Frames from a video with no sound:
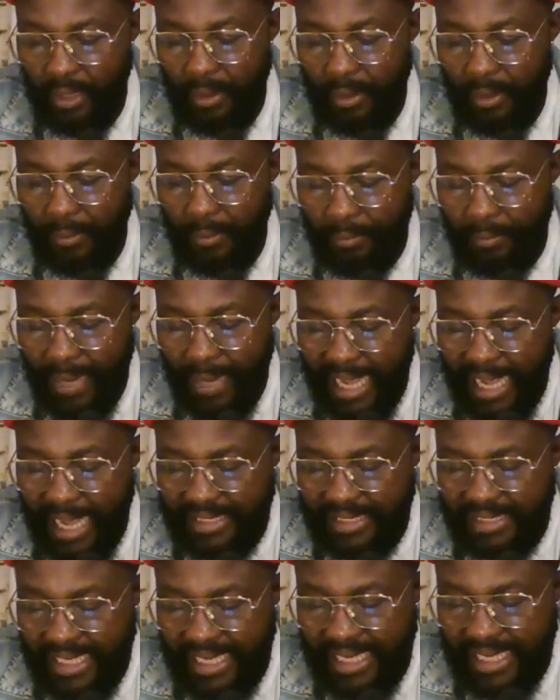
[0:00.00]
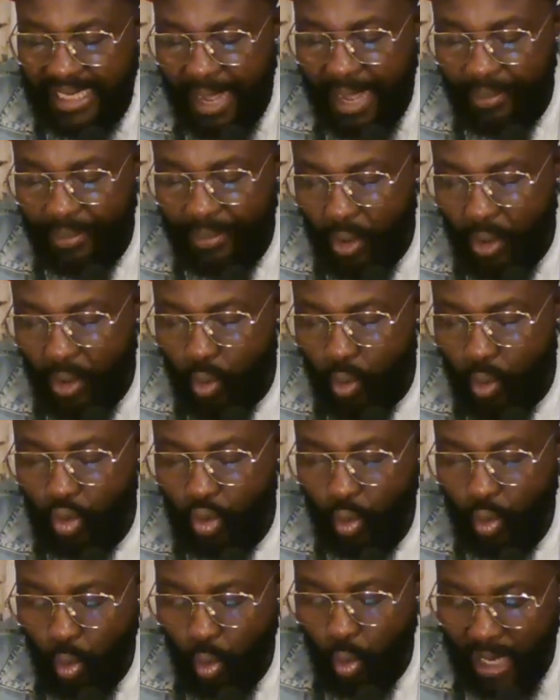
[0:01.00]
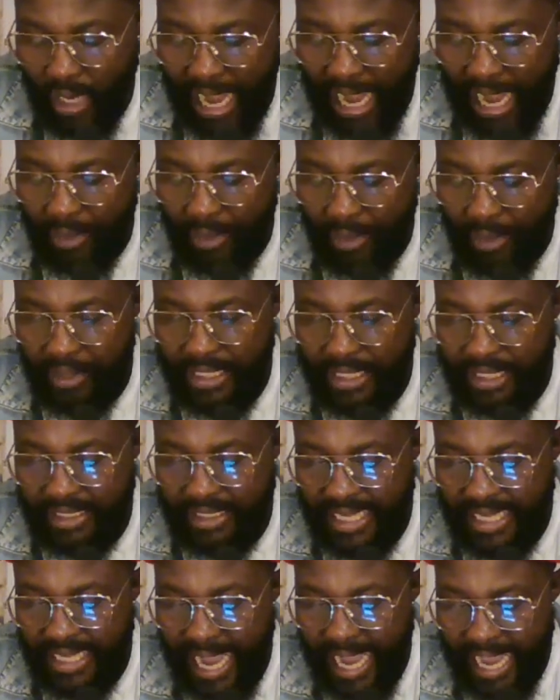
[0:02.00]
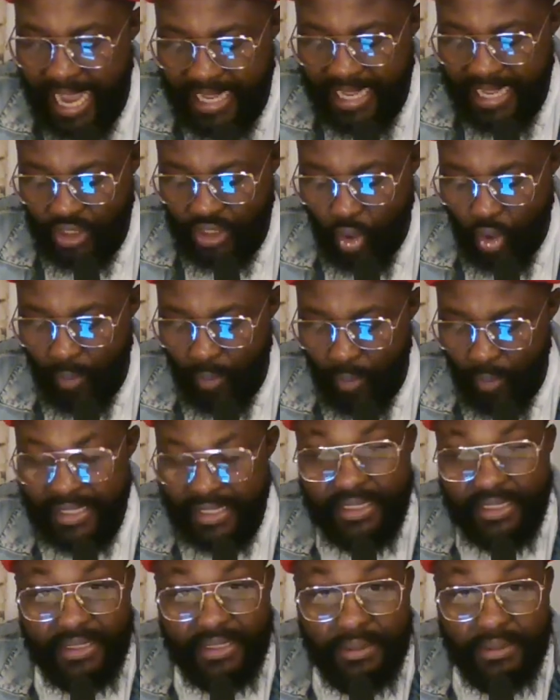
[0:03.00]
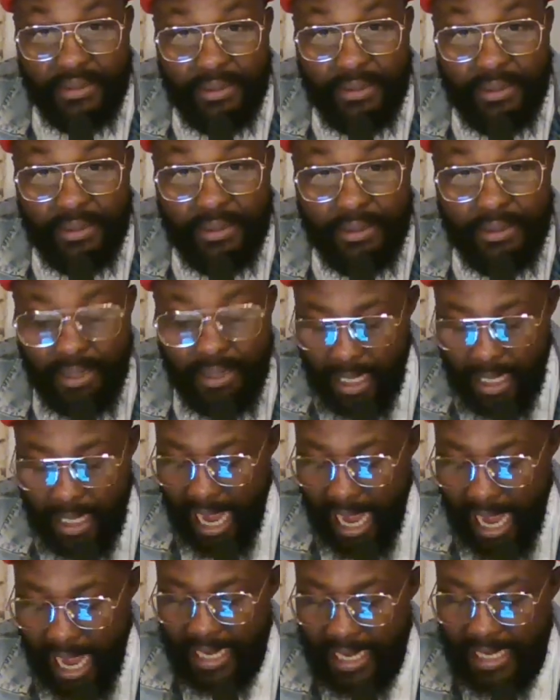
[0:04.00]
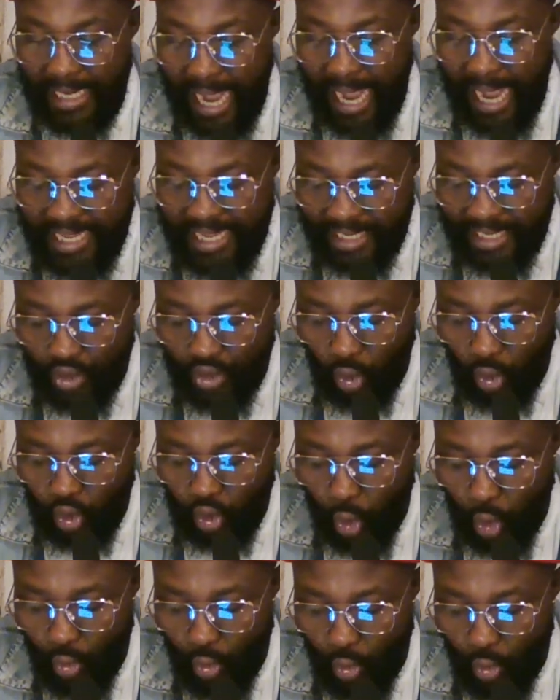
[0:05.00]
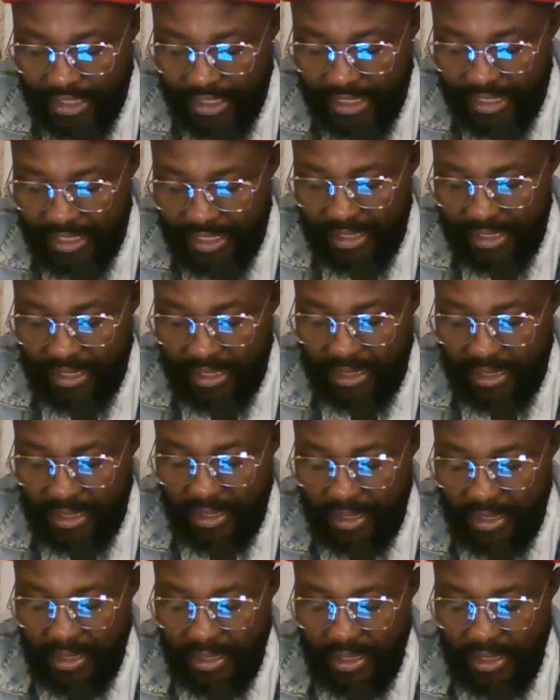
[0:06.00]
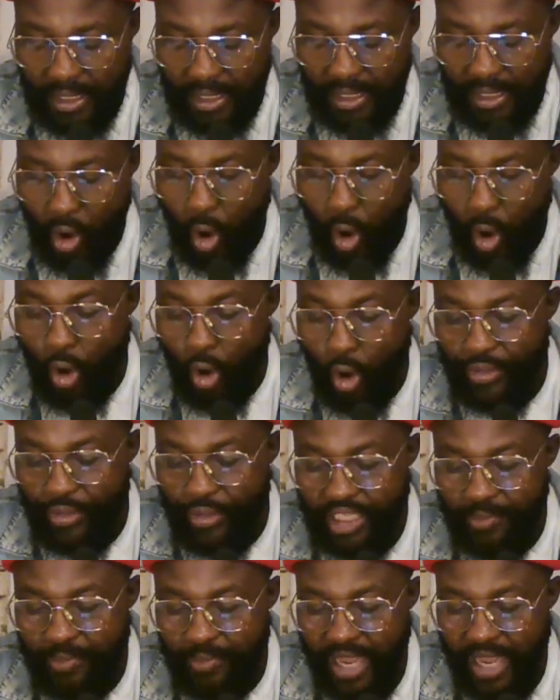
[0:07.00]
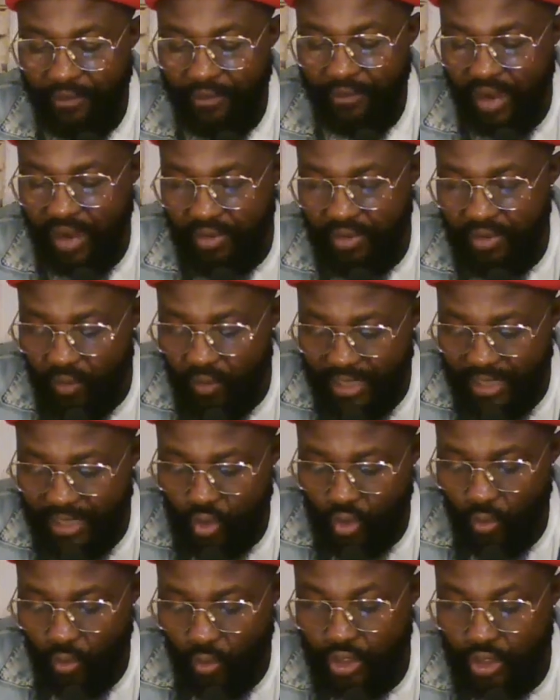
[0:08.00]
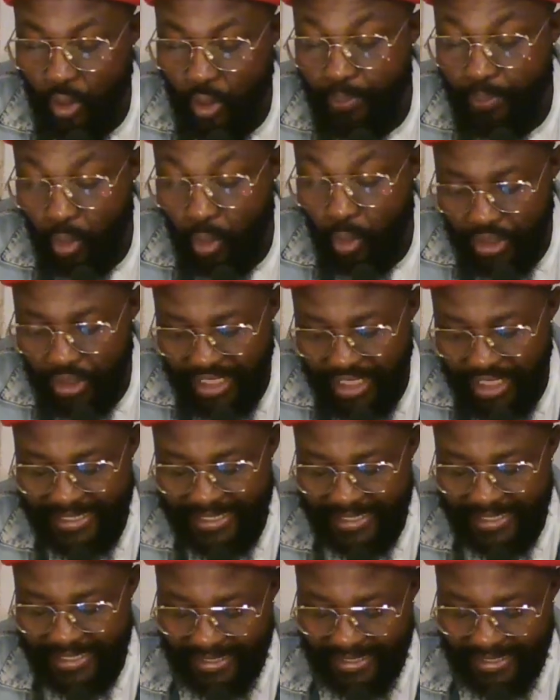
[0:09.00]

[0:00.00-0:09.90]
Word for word: Mazi Nnamdi Okwuchukwu Kanu is the highest commander and highest authority on this Biafran Restoration Project.